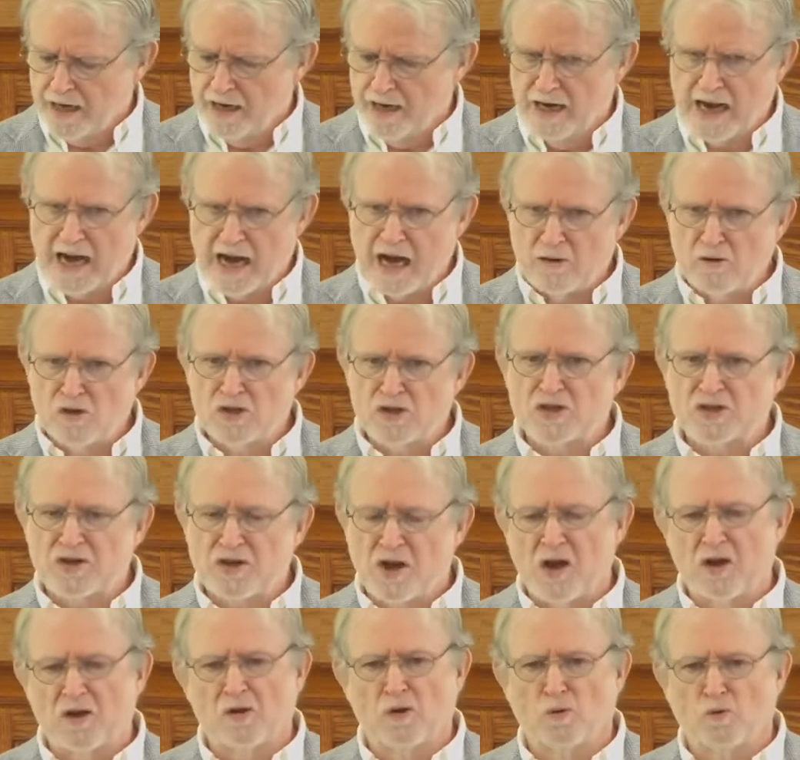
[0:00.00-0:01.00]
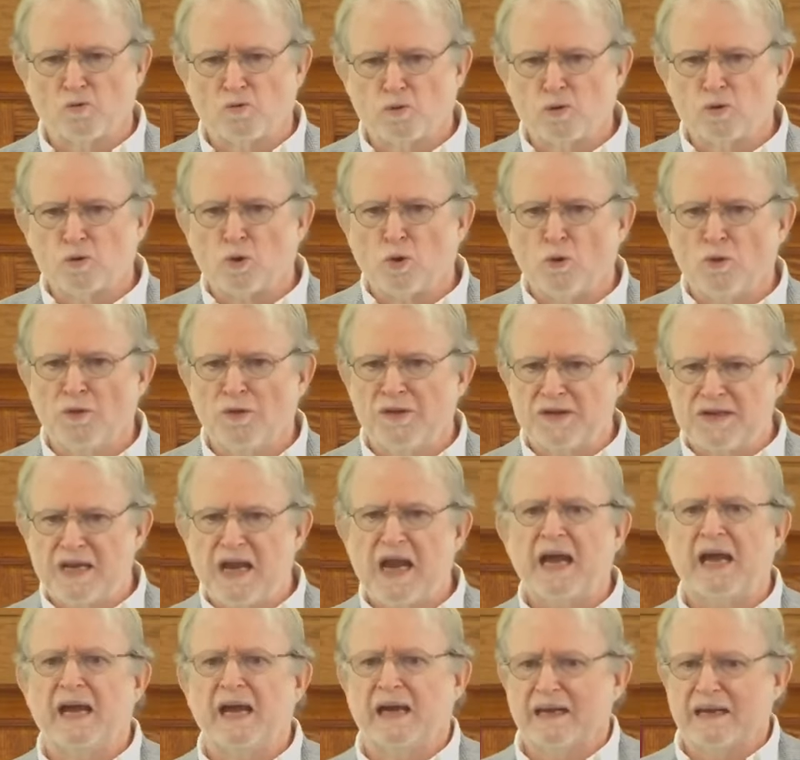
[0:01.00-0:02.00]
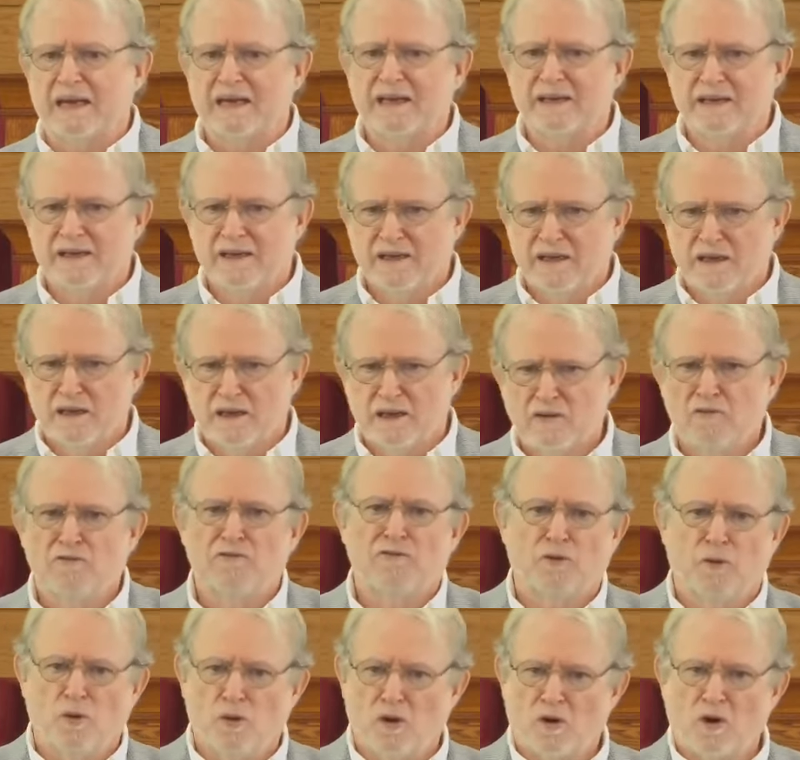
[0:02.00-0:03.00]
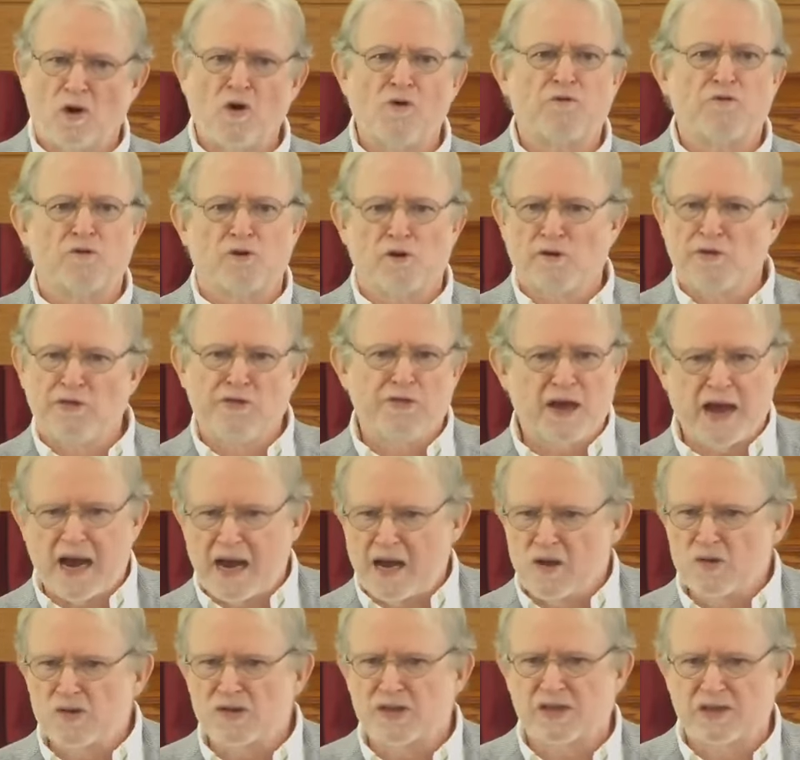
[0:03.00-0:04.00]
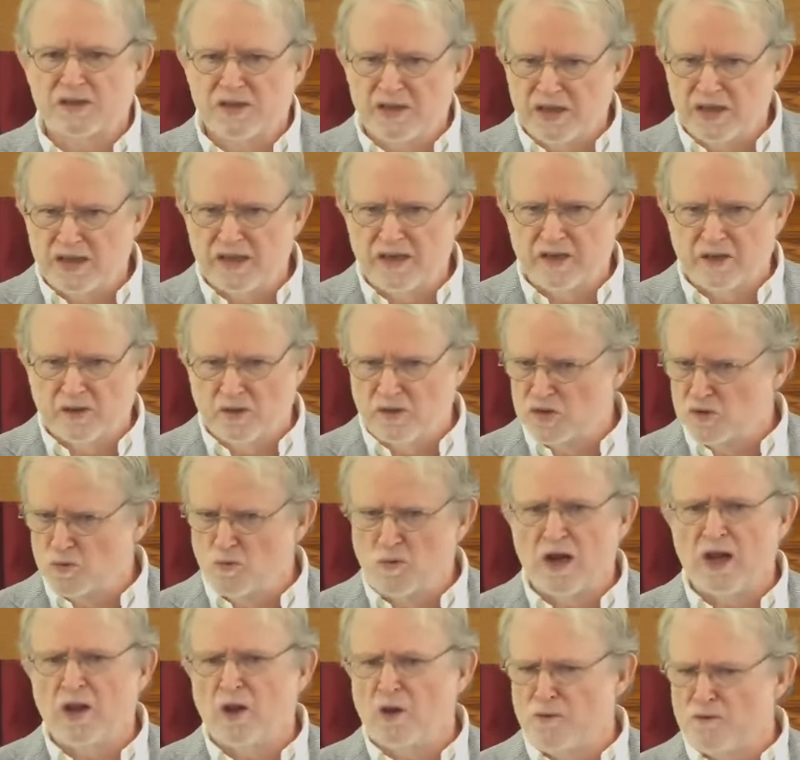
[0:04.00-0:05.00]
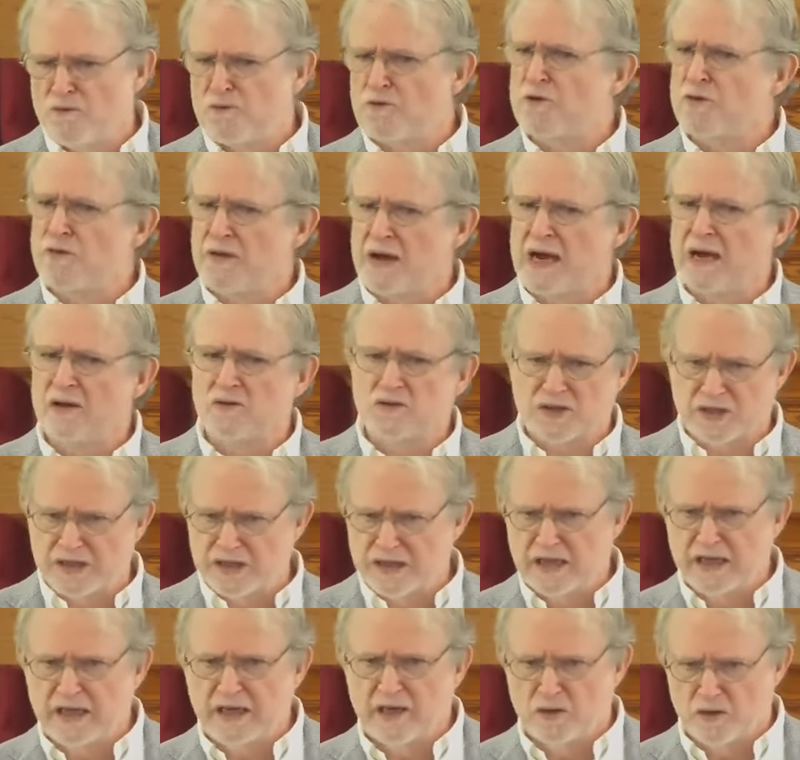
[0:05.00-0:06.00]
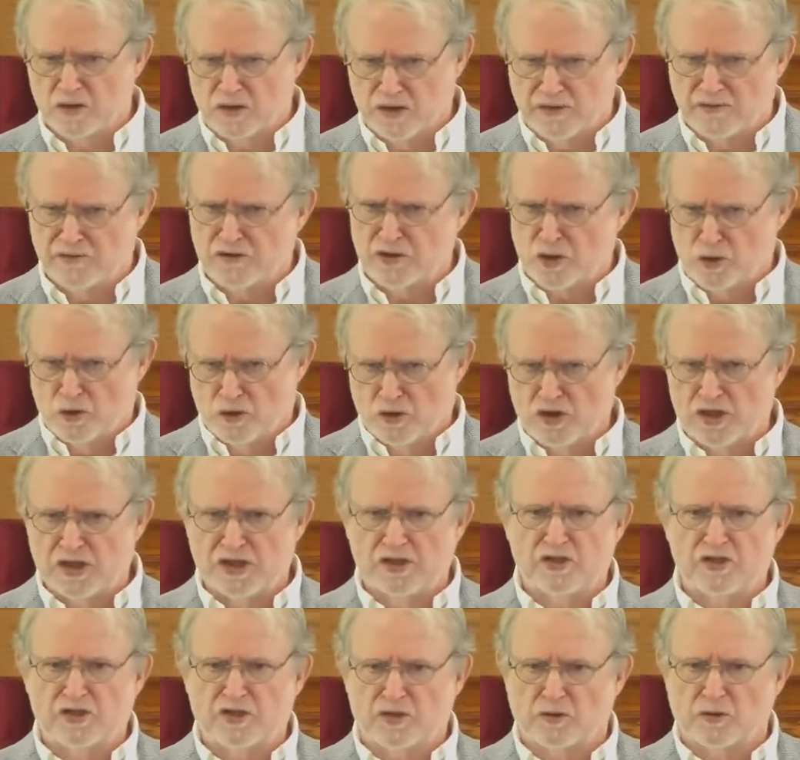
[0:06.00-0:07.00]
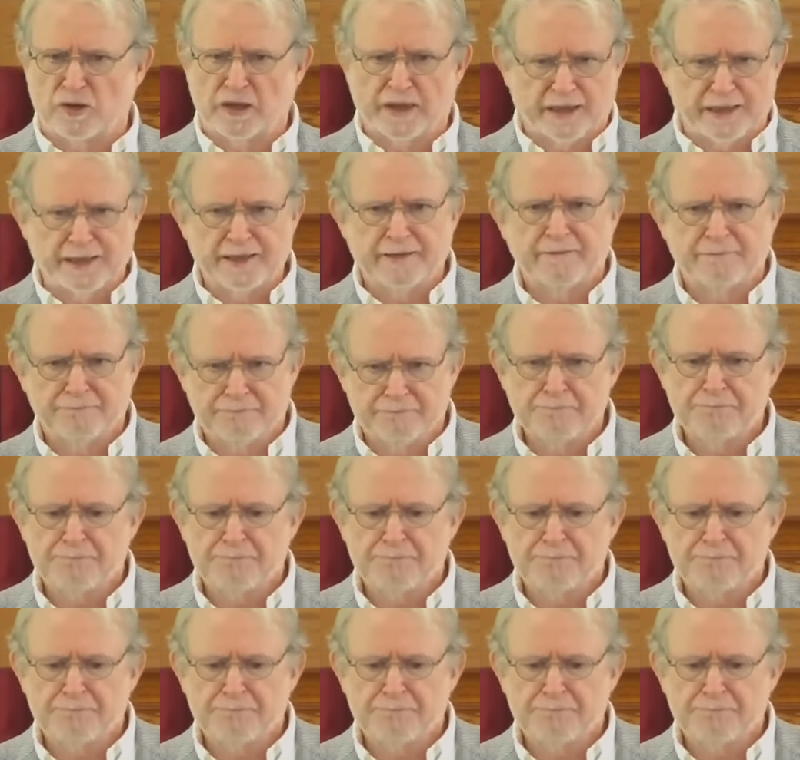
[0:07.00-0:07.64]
Aristotle ruled the day for over 1,000 years, well over 1,000 years of church history.